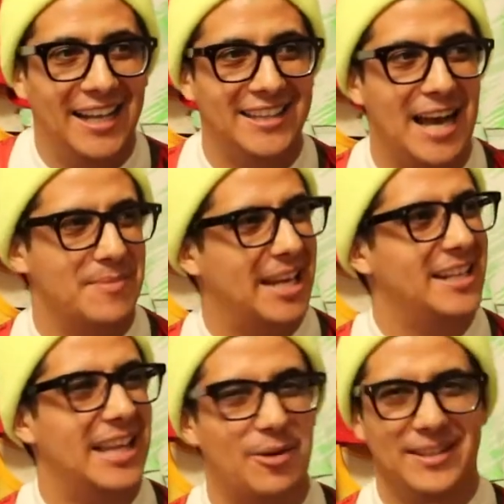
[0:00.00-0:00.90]
I'm getting
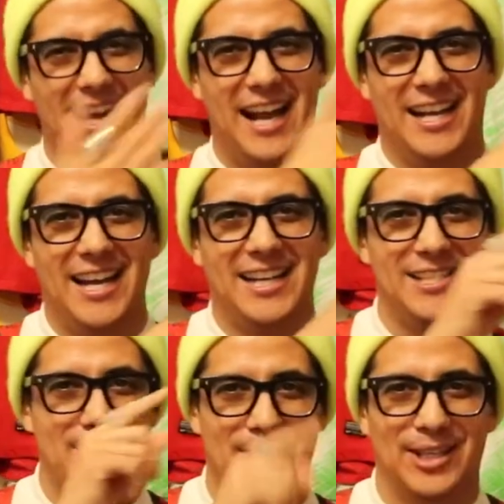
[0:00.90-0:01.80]
like, I kind of got
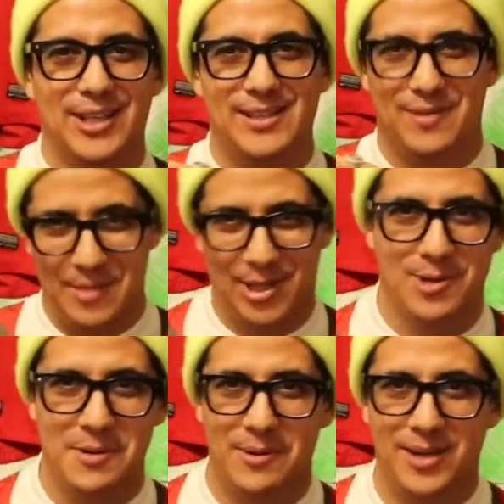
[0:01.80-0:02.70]
some weird looks from the crew
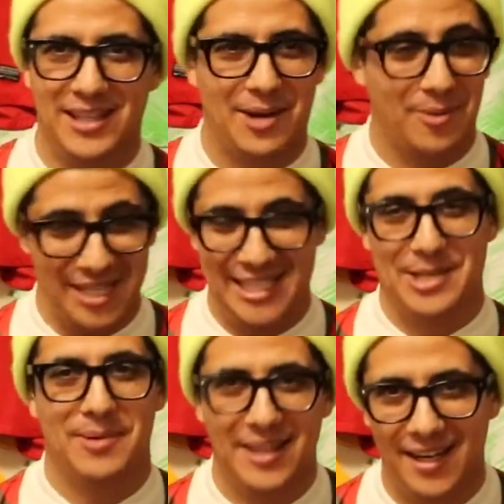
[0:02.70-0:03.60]
we were with, like, what is he
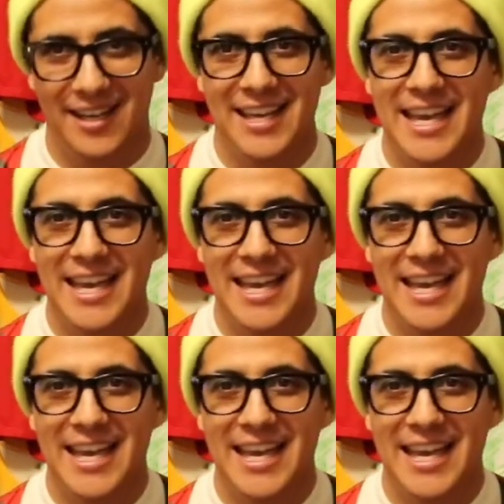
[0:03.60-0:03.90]
doing there?